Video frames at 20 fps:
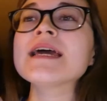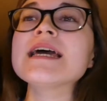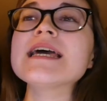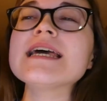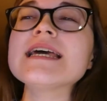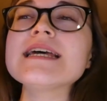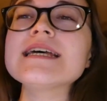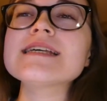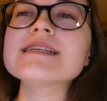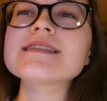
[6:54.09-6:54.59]

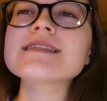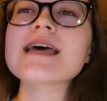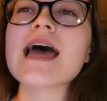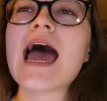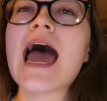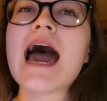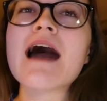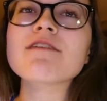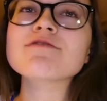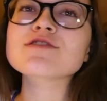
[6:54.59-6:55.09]
is
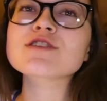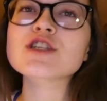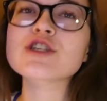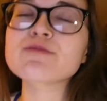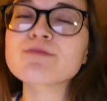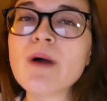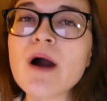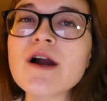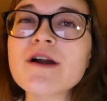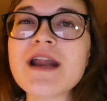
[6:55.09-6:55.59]
how
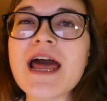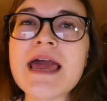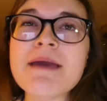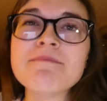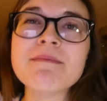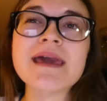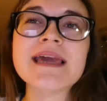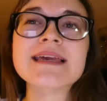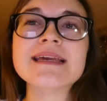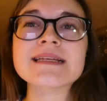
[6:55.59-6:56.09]
smart I'm
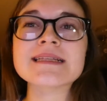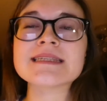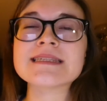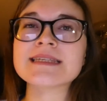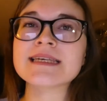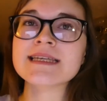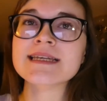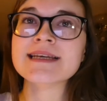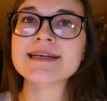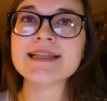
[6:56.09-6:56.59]
making
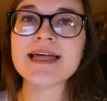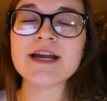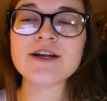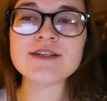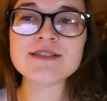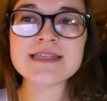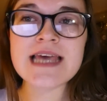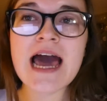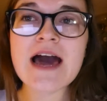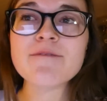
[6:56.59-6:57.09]
Sinclair
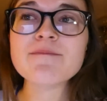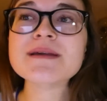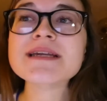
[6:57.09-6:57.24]
sound.